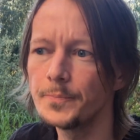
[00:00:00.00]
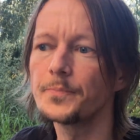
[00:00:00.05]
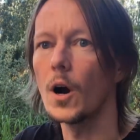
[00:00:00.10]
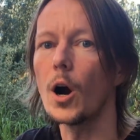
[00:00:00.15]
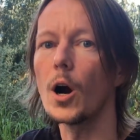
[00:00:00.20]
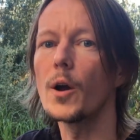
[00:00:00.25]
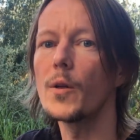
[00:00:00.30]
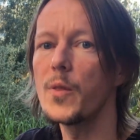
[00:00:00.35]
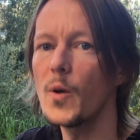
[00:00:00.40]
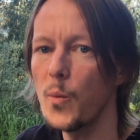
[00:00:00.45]

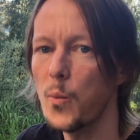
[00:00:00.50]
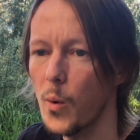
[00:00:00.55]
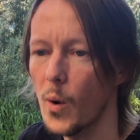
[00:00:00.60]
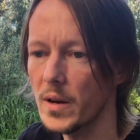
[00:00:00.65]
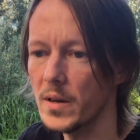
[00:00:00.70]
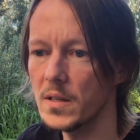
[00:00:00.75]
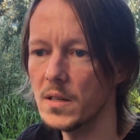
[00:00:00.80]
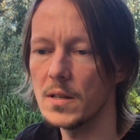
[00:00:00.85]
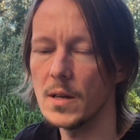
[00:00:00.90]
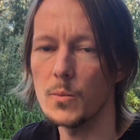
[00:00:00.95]
are the
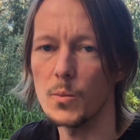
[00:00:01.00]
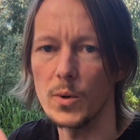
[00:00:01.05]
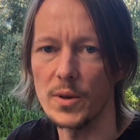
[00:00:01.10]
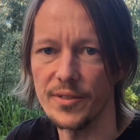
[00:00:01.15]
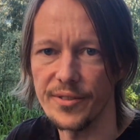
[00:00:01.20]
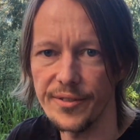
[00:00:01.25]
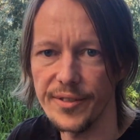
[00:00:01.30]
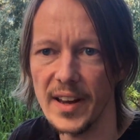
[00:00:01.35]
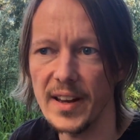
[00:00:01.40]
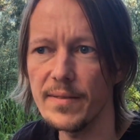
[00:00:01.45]
ones that were
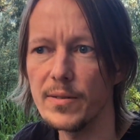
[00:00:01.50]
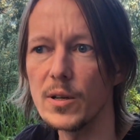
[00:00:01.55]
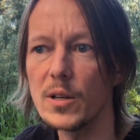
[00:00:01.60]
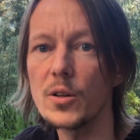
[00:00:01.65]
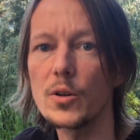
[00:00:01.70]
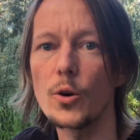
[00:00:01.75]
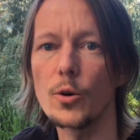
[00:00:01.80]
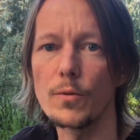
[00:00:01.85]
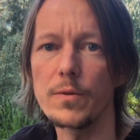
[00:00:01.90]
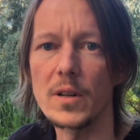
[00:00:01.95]
favored
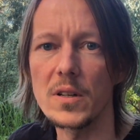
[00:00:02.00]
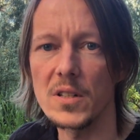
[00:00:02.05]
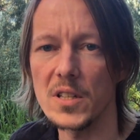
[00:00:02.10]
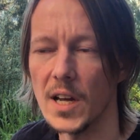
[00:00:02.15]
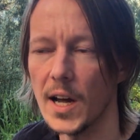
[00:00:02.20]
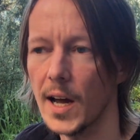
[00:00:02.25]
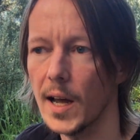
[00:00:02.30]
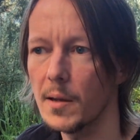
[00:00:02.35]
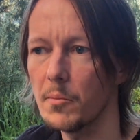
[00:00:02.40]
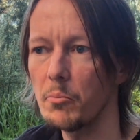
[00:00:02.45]
over
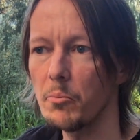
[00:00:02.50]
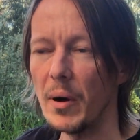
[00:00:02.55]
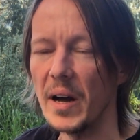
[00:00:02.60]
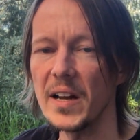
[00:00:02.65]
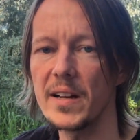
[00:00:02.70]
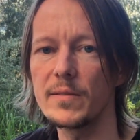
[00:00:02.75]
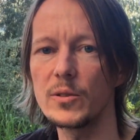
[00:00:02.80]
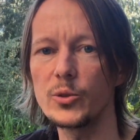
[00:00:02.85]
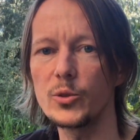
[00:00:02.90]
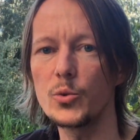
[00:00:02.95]
time by
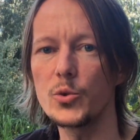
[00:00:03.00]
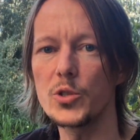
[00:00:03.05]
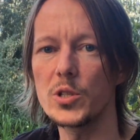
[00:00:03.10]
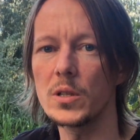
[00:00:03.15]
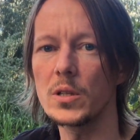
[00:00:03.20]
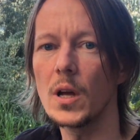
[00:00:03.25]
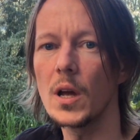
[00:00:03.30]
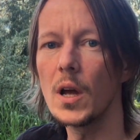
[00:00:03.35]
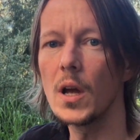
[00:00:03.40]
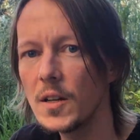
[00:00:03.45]
evolution.